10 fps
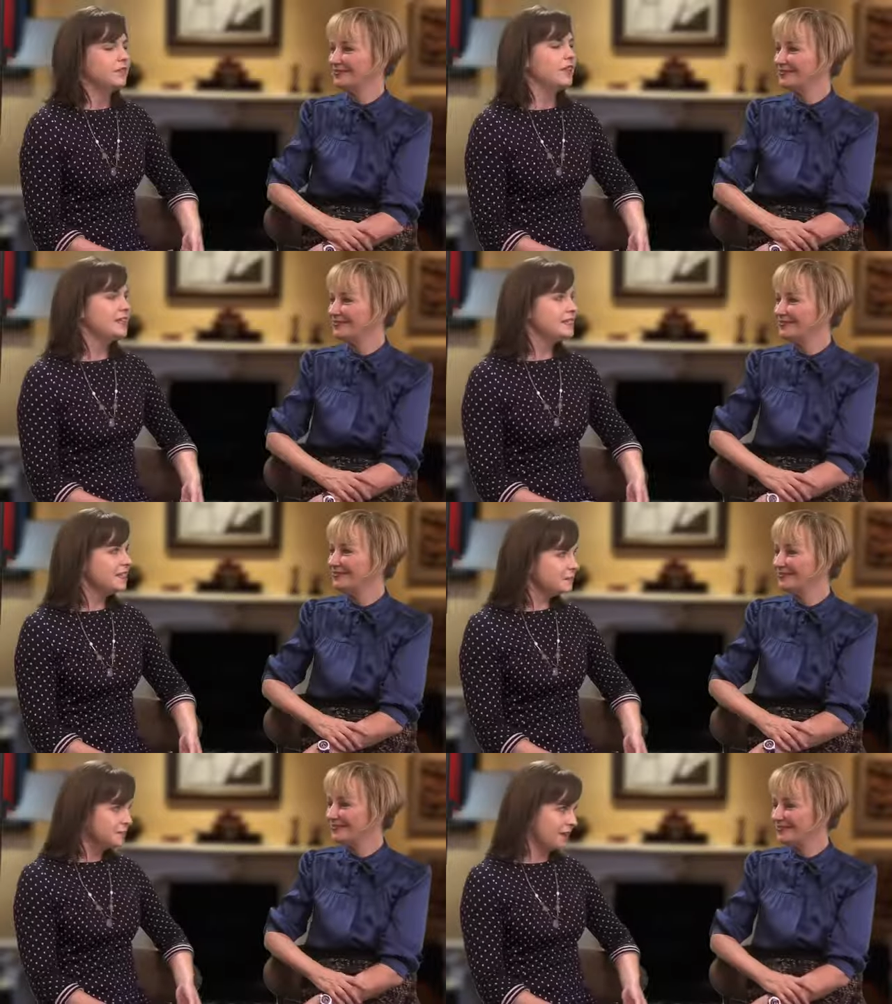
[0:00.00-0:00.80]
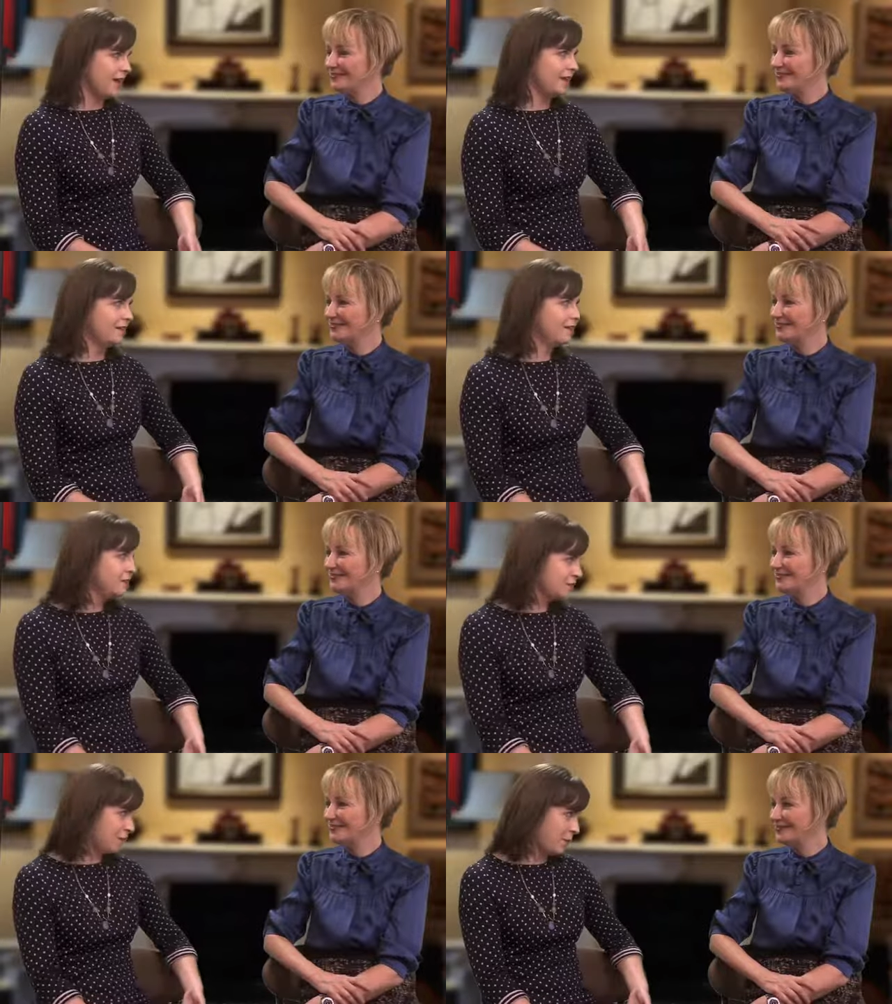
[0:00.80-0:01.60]
Speaker 1: It seems like, at
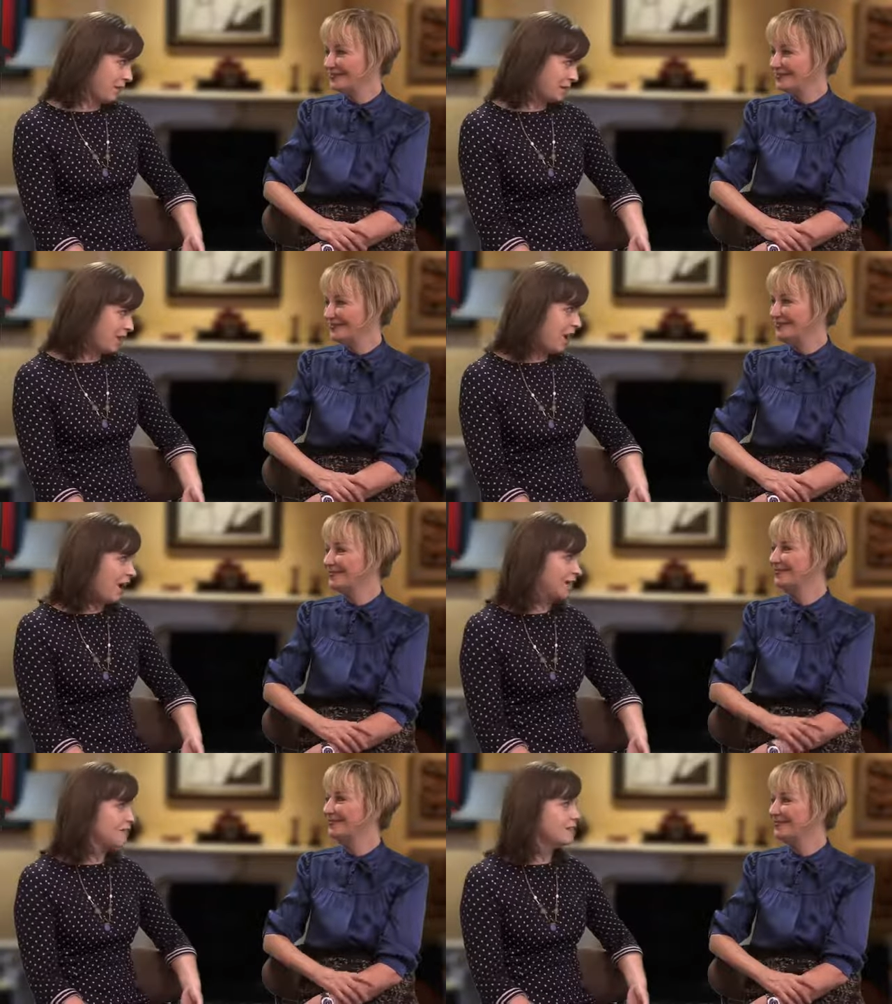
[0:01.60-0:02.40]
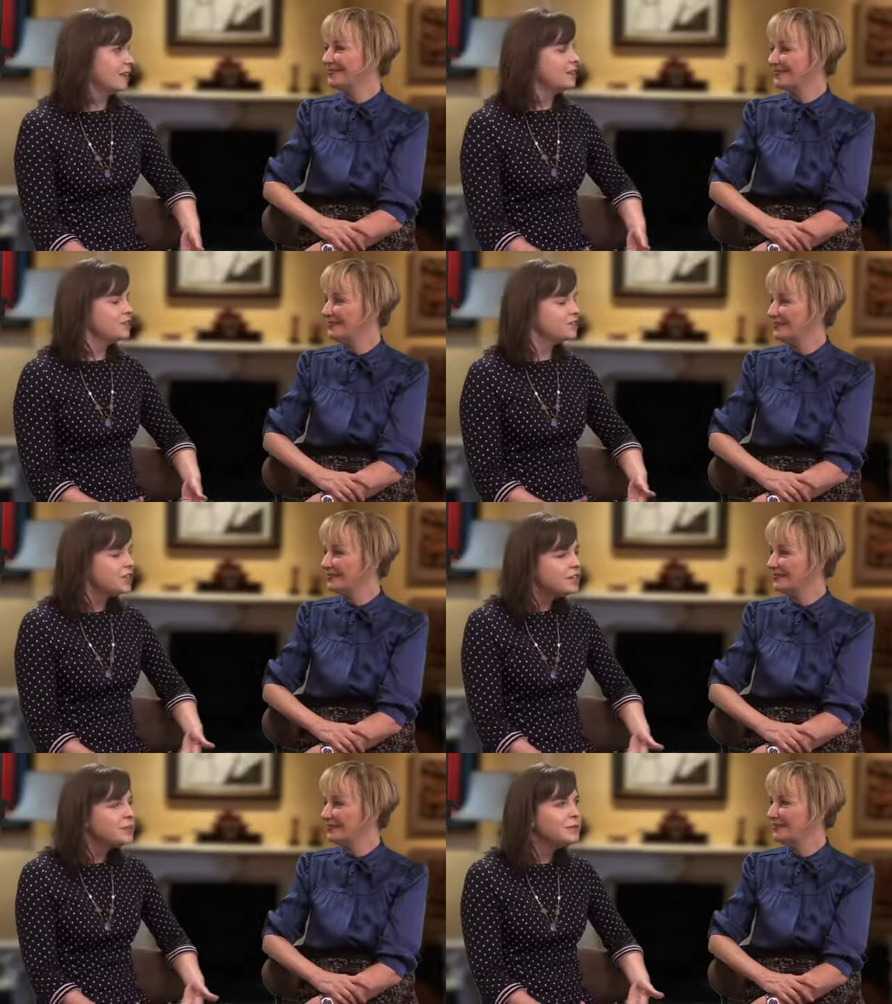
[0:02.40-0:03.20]
least from our talks, that you
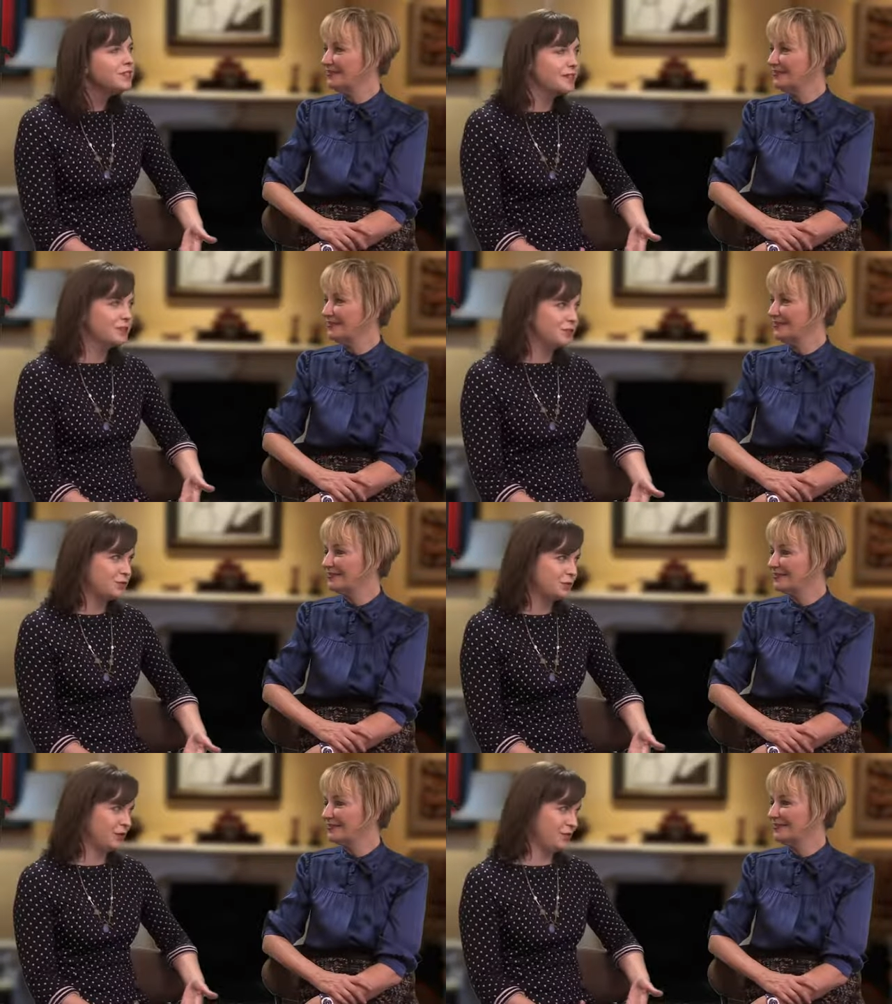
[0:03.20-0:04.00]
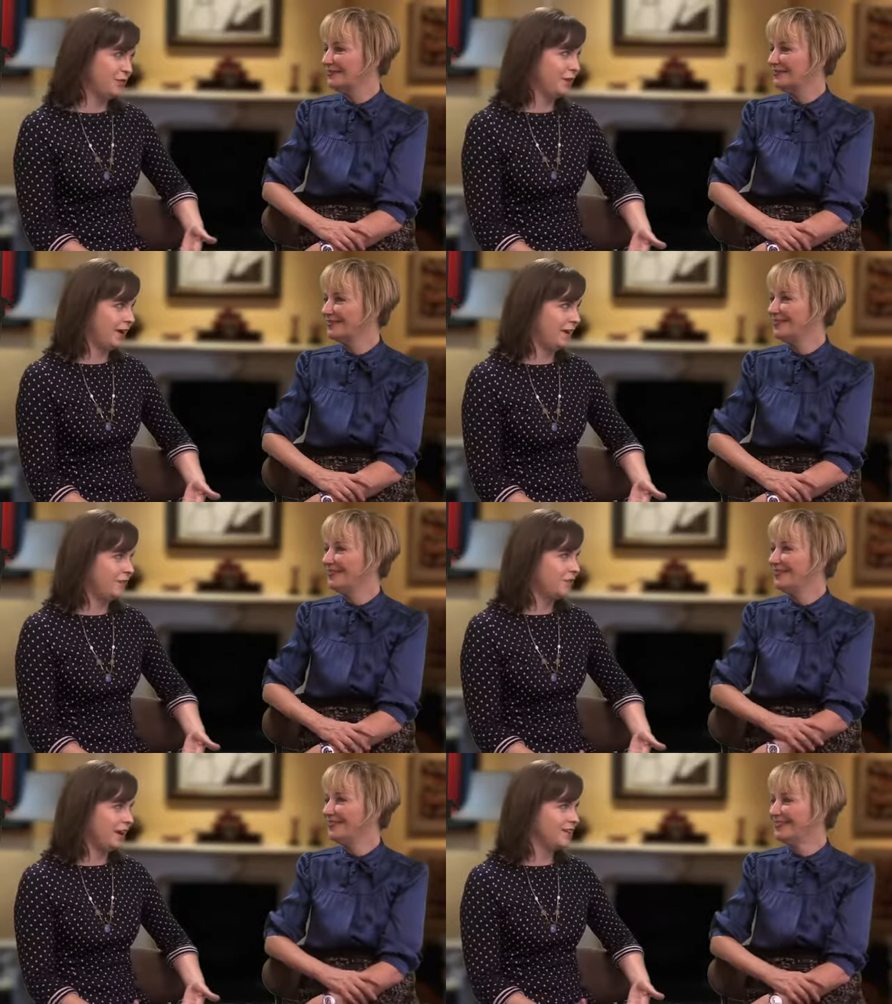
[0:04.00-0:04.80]
genuinely enjoy the writing
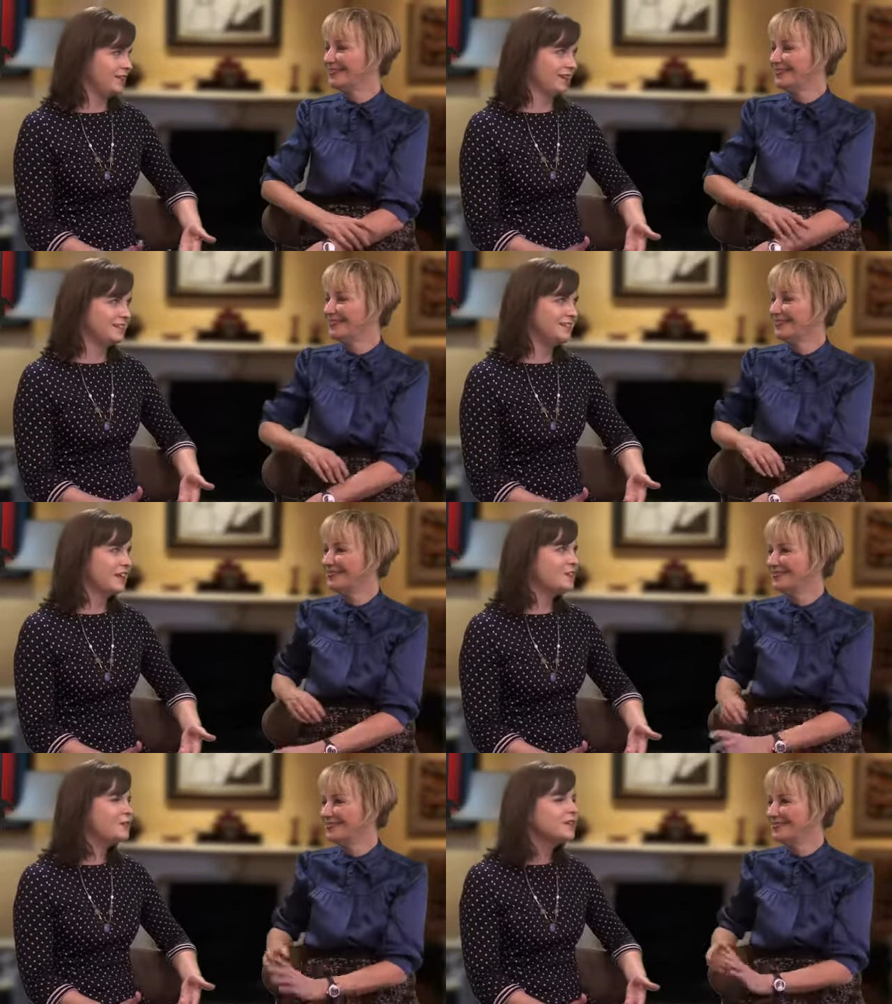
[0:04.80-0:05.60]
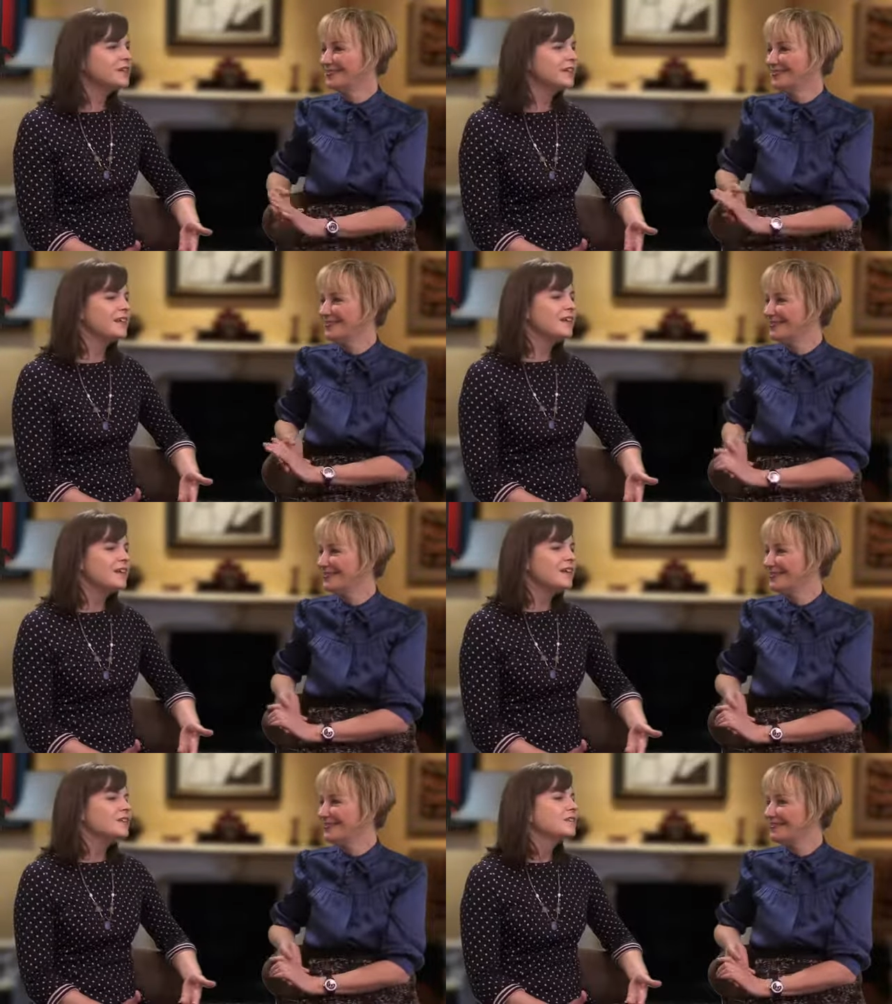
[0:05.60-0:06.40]
process, that you really
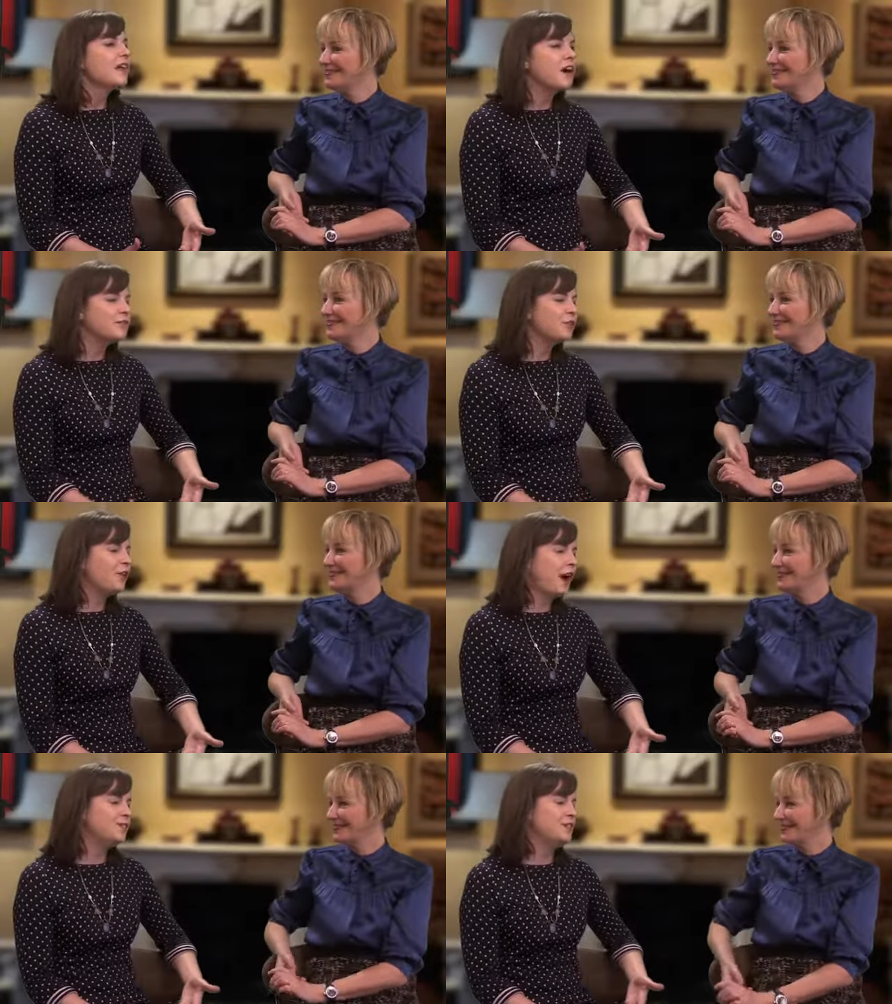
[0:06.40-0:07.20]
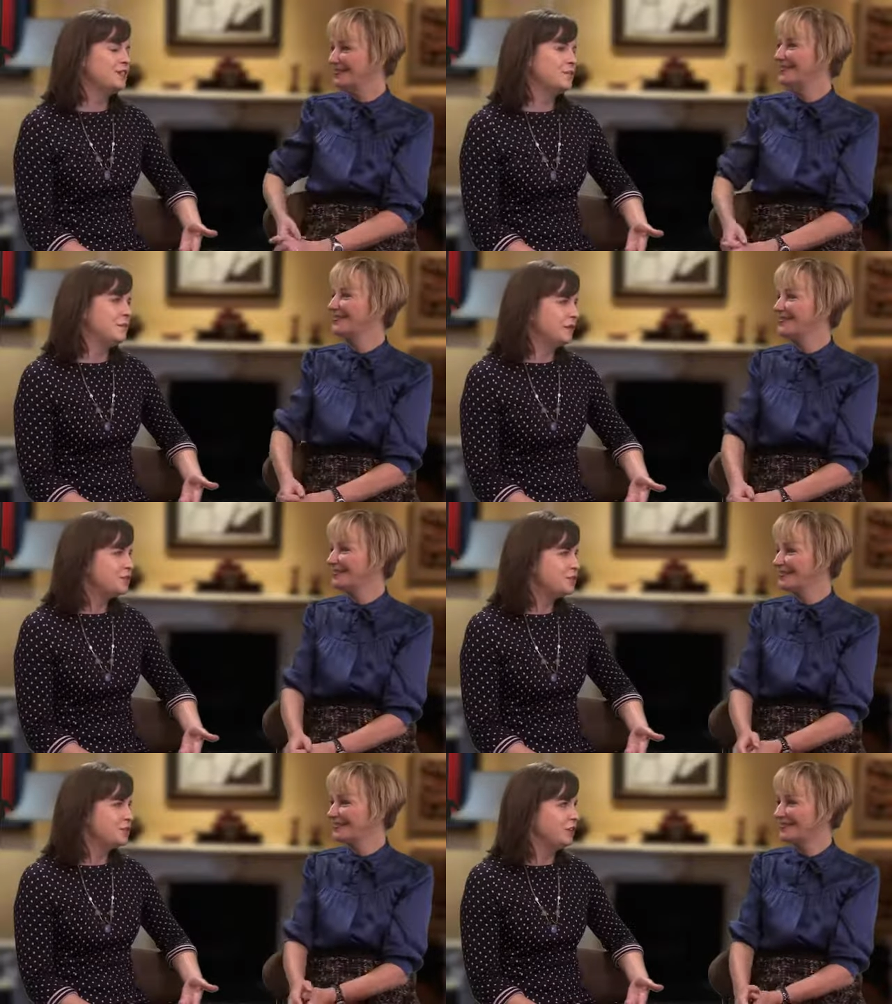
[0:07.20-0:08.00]
love crafting a
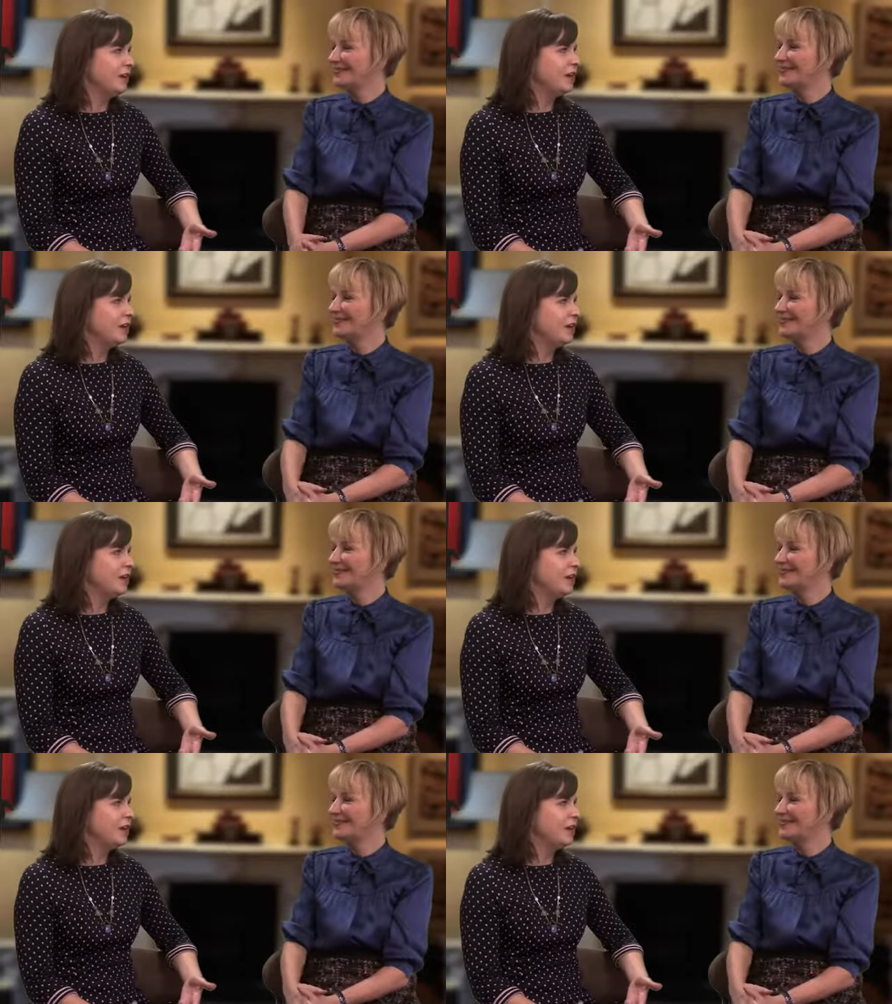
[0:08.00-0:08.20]
mystery.